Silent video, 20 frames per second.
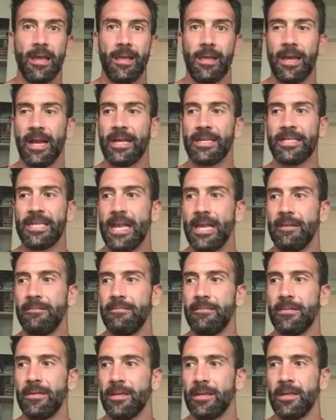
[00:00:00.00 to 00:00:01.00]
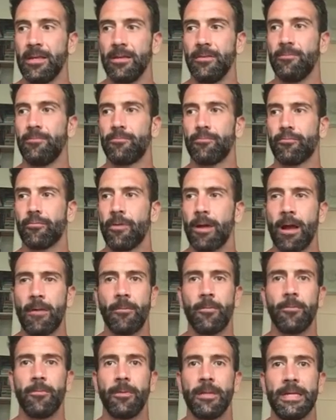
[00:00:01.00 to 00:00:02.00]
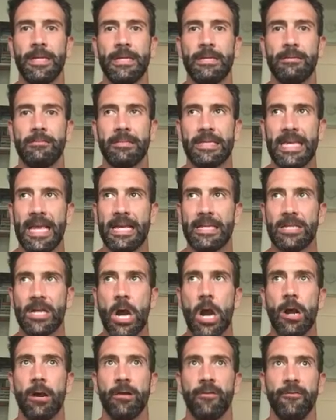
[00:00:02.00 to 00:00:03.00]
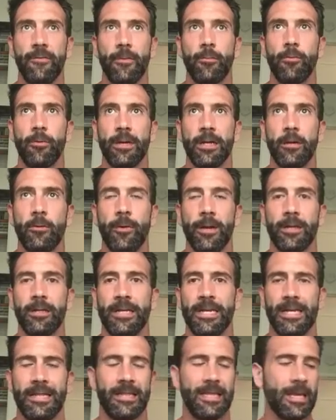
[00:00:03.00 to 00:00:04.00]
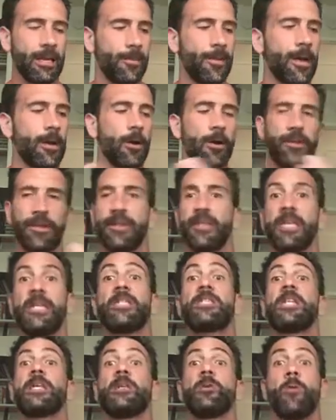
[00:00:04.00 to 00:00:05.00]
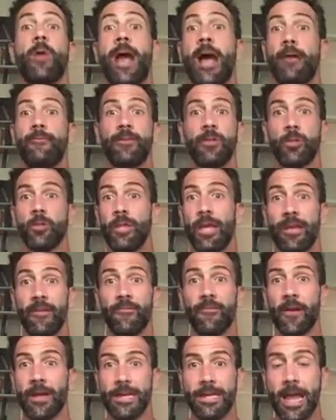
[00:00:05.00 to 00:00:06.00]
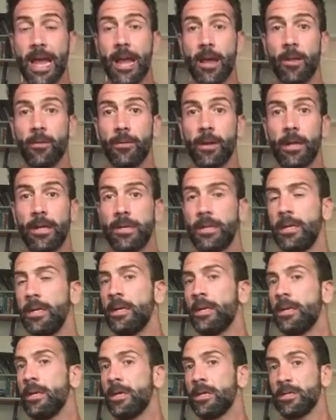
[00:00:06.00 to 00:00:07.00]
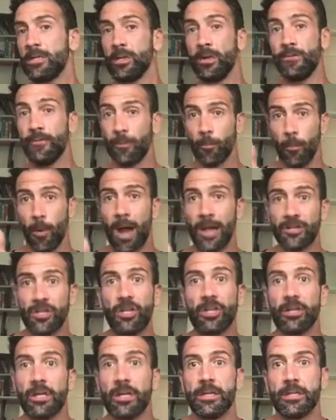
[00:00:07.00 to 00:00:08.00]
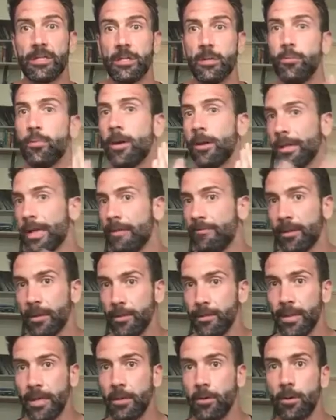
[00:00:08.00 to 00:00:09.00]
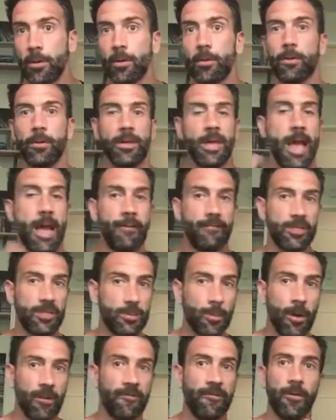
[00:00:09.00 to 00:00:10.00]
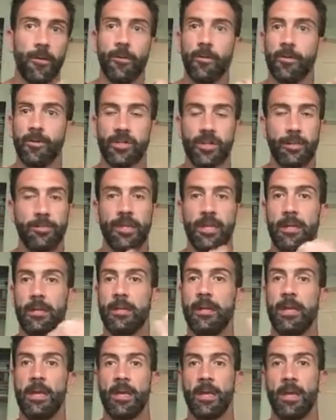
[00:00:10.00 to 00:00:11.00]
Like I said, you'd probably get tired of it pretty quickly. And think about all the things that you have in your life right now, right? So if you're watching this, you probably have a computer or you have a smartphone or something.